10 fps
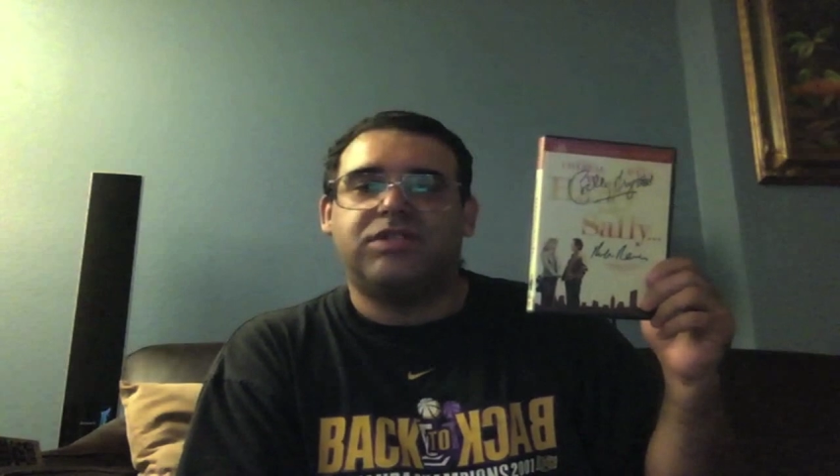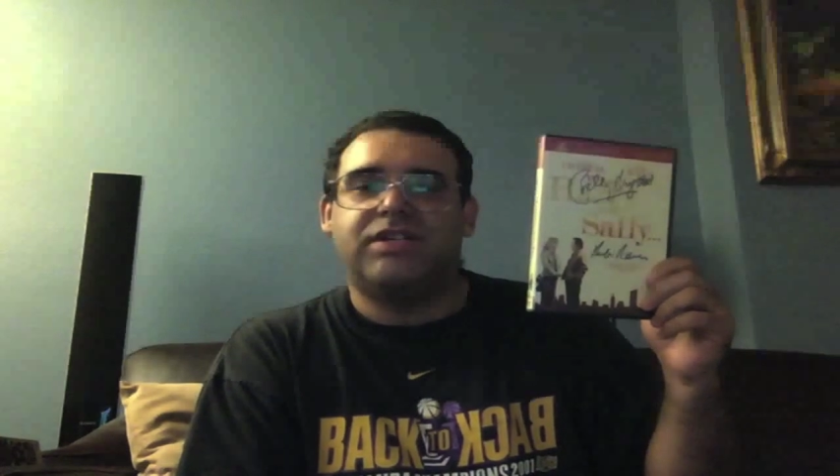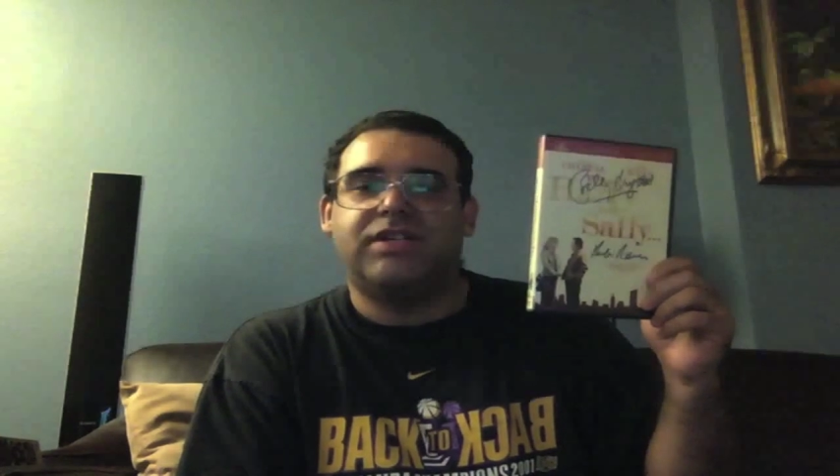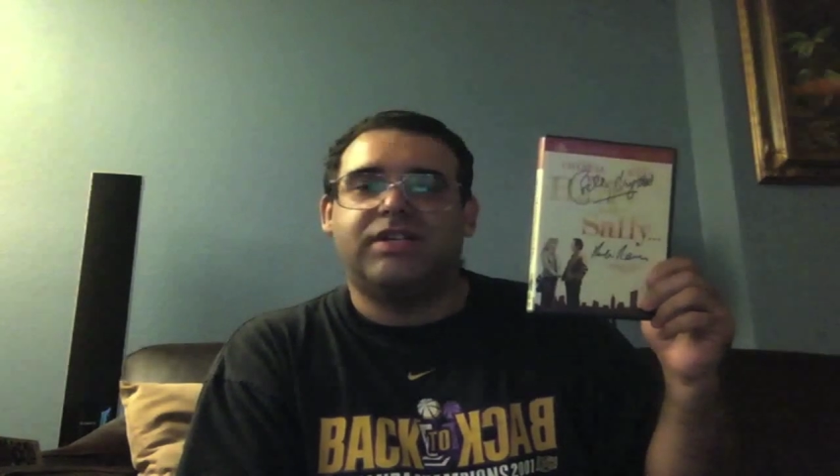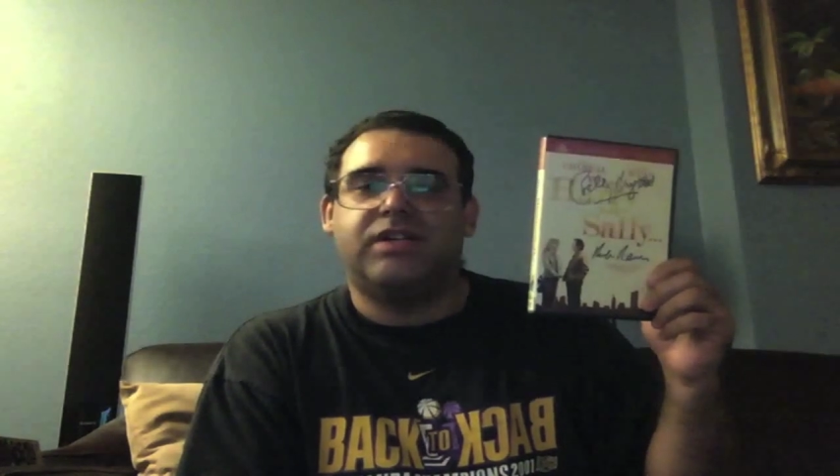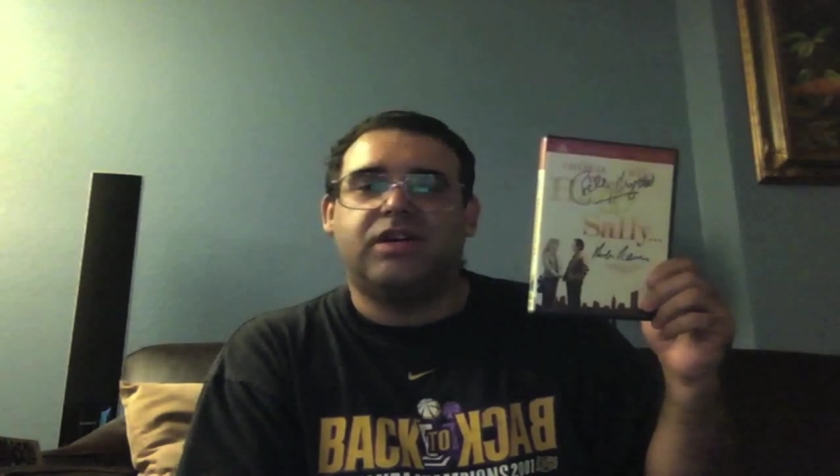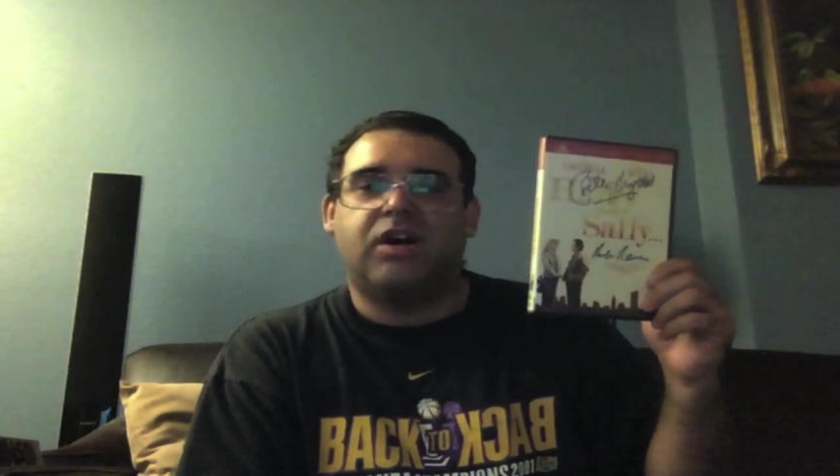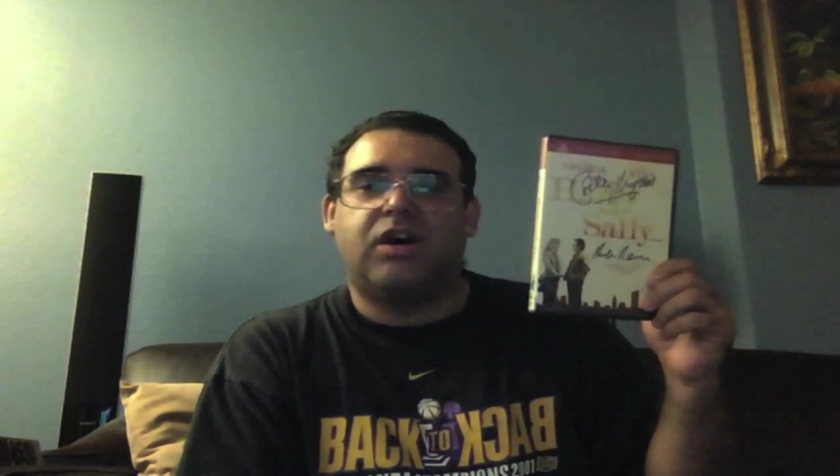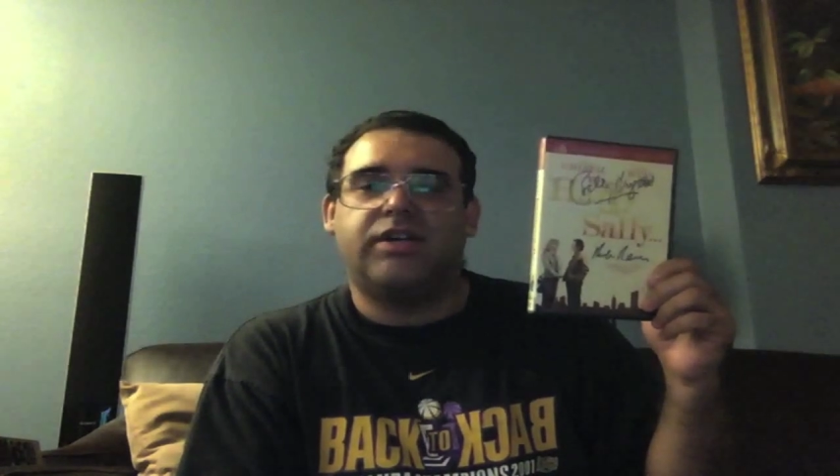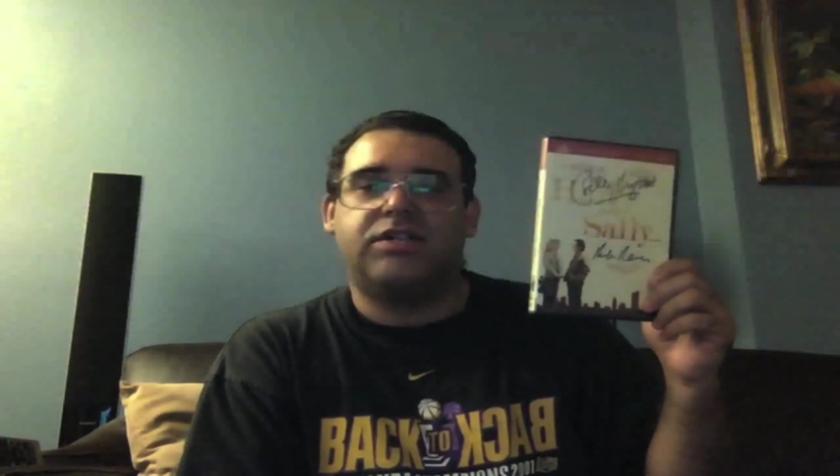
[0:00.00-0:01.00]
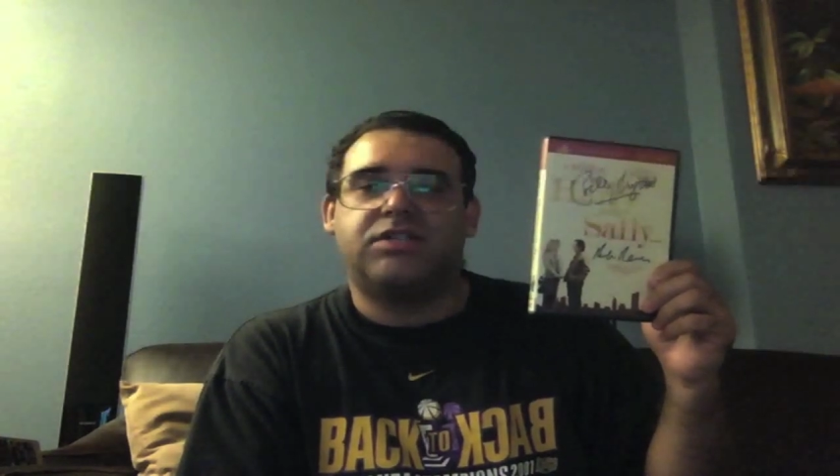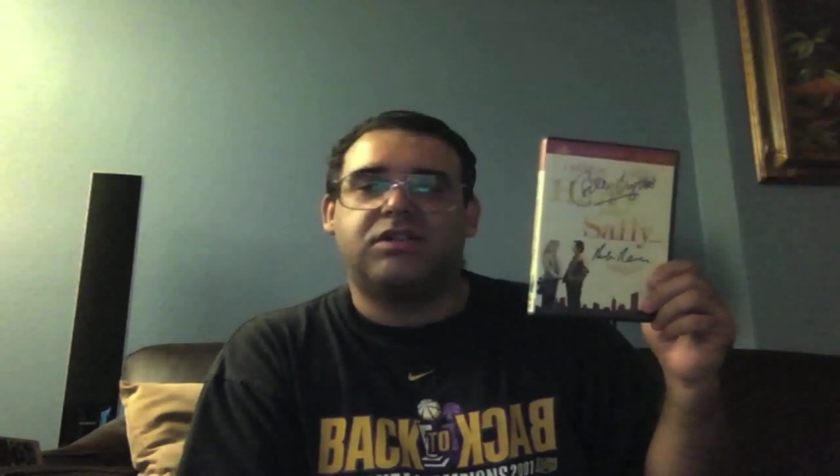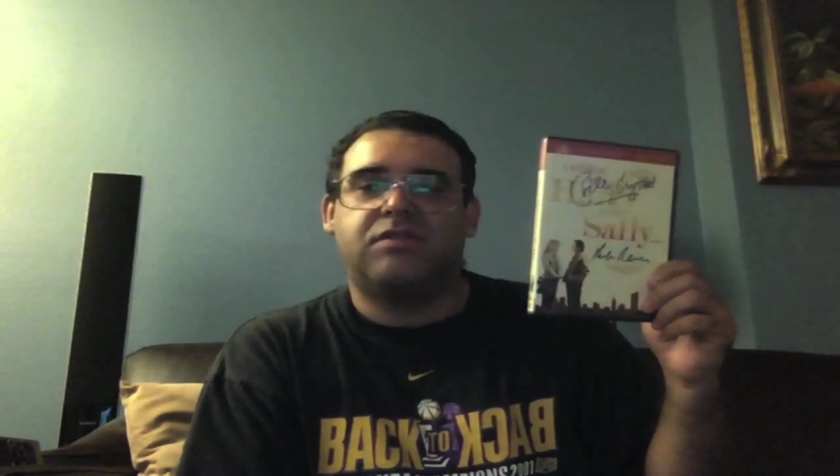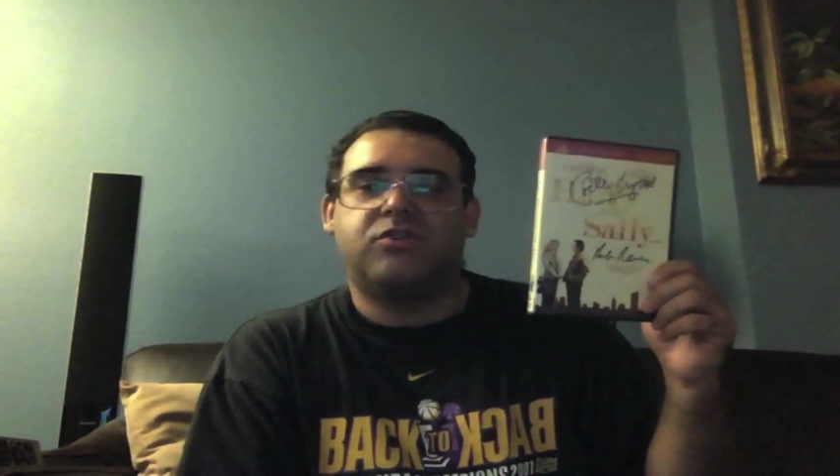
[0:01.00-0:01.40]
in August of